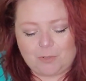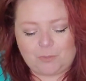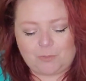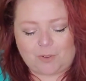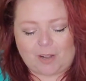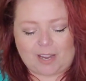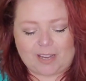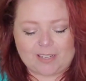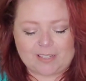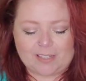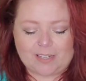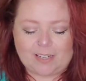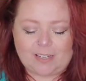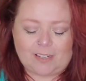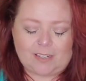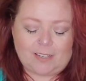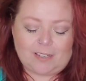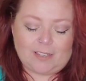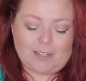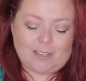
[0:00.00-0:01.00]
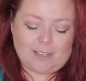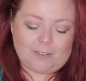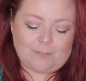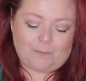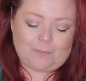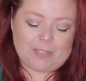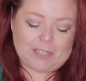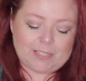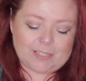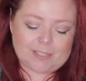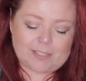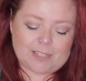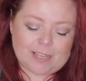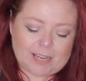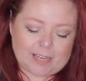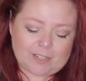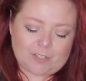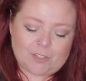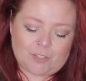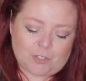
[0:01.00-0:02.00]
Moon, Rising,
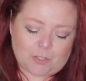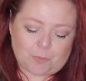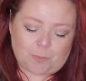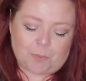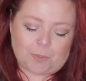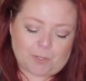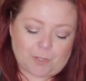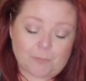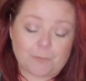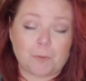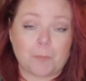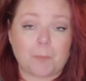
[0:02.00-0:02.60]
Venus, and Jupiter for